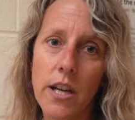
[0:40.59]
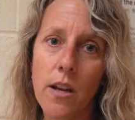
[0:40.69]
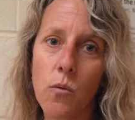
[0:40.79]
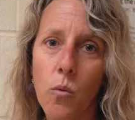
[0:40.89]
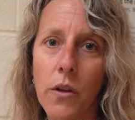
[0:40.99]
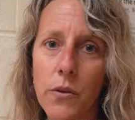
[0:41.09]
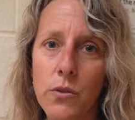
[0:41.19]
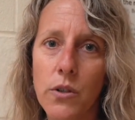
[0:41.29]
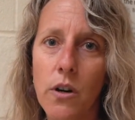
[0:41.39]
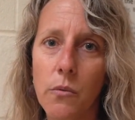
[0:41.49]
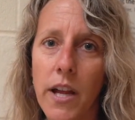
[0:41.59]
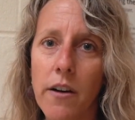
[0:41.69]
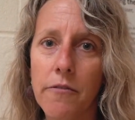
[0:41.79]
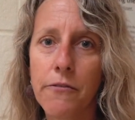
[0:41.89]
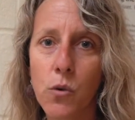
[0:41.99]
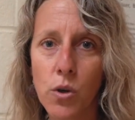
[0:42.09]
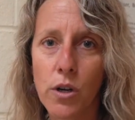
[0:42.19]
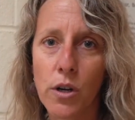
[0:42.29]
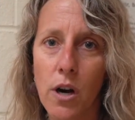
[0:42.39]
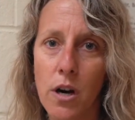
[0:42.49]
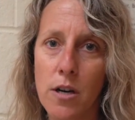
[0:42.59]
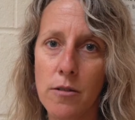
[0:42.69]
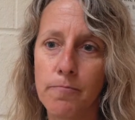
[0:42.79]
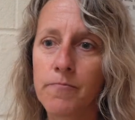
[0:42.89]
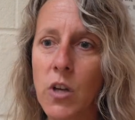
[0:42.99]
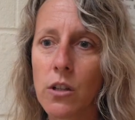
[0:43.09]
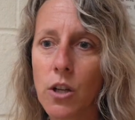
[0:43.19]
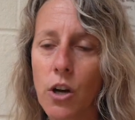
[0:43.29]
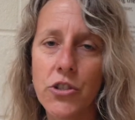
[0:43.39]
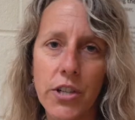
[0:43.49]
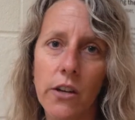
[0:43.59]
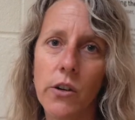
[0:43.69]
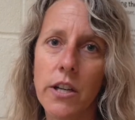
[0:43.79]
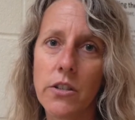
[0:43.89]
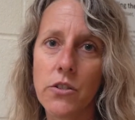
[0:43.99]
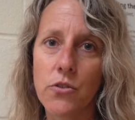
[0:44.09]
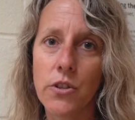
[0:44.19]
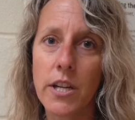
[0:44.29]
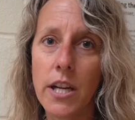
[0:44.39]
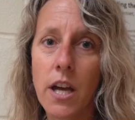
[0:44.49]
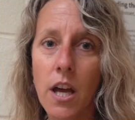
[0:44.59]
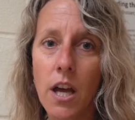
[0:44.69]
And what those are, we have four um, large-scale industry